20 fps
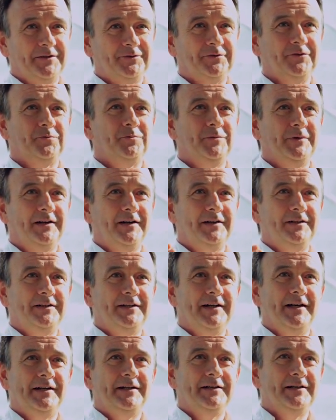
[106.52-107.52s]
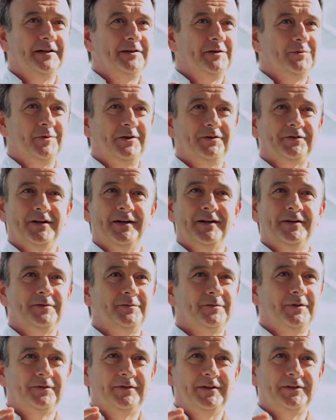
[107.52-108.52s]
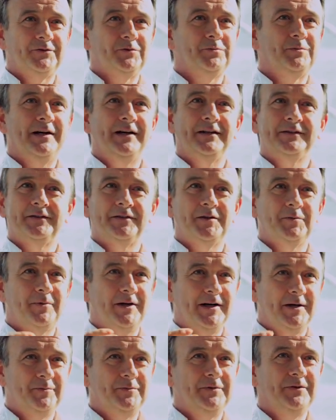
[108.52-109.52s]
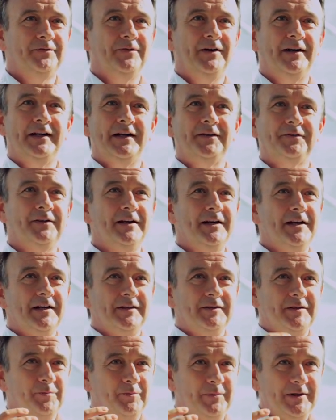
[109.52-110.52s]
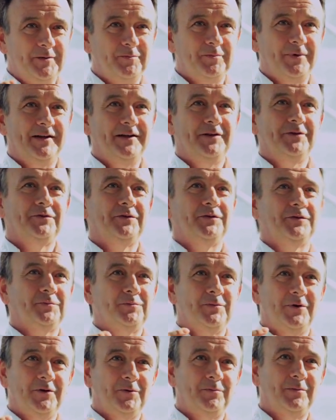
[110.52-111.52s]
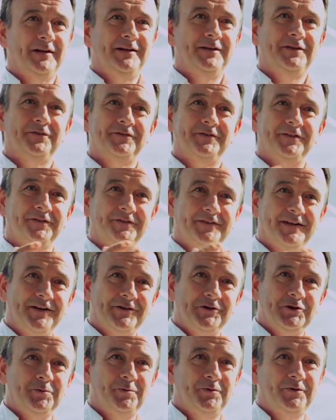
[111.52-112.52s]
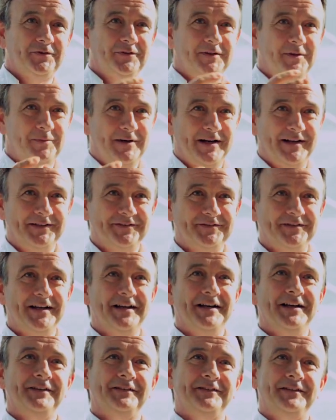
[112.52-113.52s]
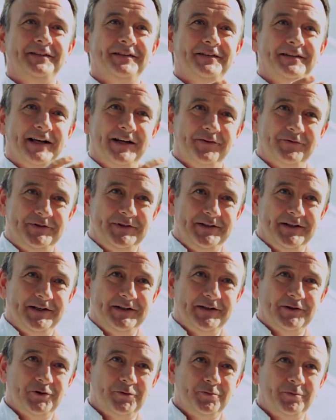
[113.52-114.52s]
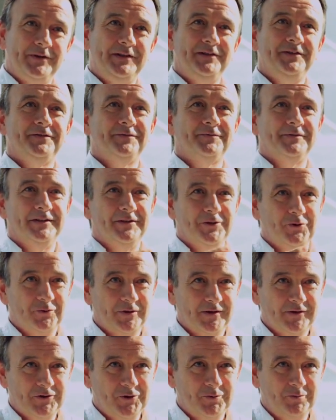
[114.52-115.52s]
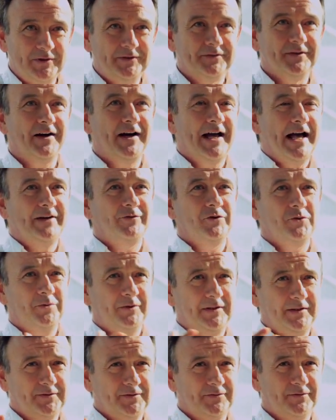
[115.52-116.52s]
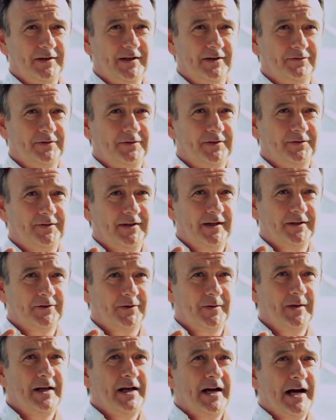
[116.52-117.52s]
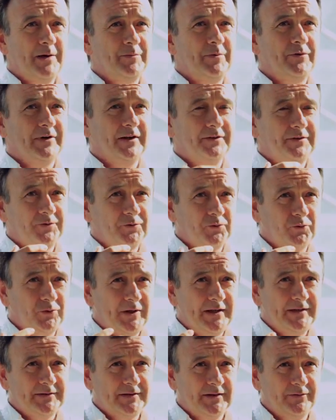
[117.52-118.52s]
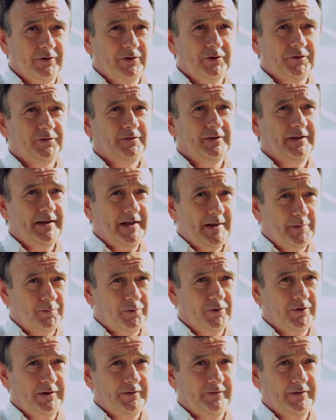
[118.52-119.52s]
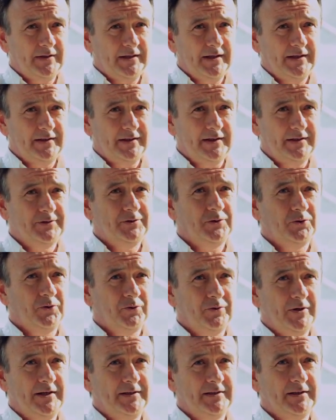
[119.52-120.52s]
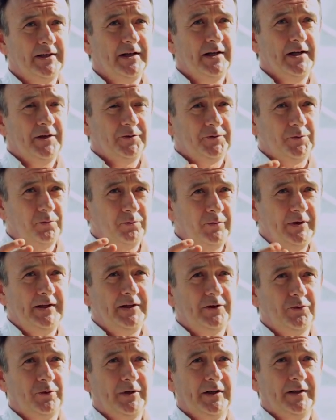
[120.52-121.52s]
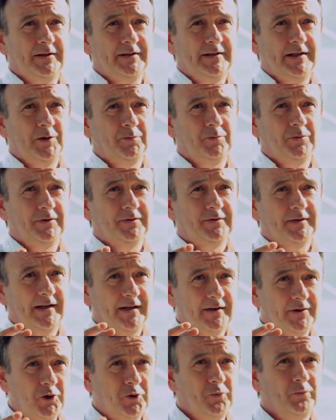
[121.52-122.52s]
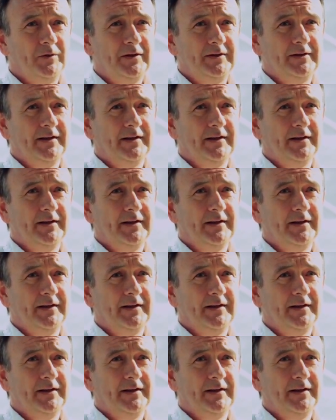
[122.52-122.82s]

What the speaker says: So from the IDA, Enterprise Ireland, the Central Bank, the Department of Finance, the big players, the small players, the startups, the banks, the FDI companies, the local companies, everybody's involved in the sector. And we've got this great diverse input, if you like, into creating some really quality outputs that can hopefully